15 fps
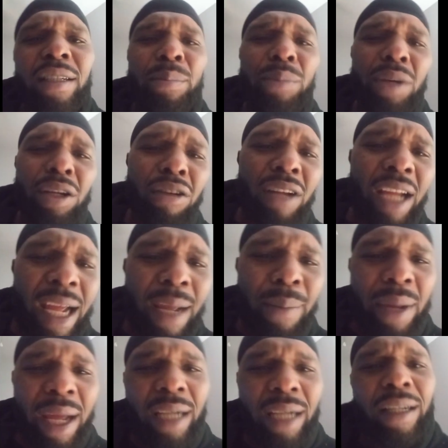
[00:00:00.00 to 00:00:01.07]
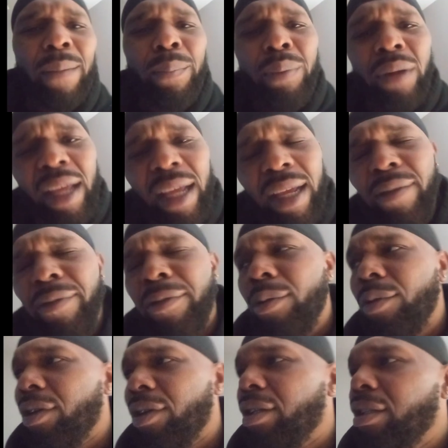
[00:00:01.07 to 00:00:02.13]
The middle linebacker that played
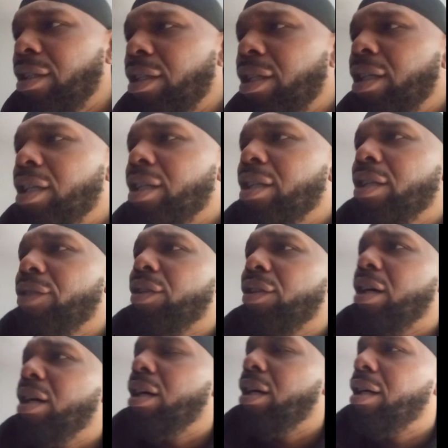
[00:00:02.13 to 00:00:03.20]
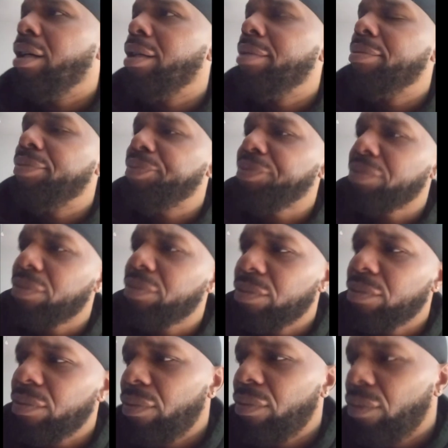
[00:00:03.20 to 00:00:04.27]
for the, um,
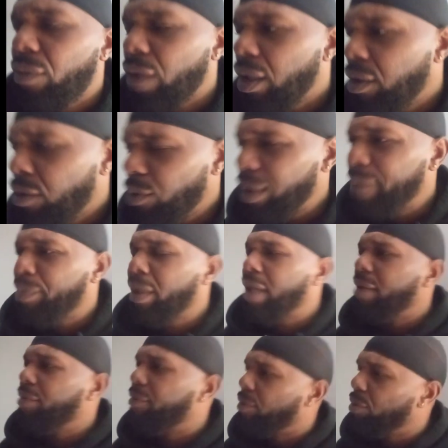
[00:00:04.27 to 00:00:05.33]
who did he play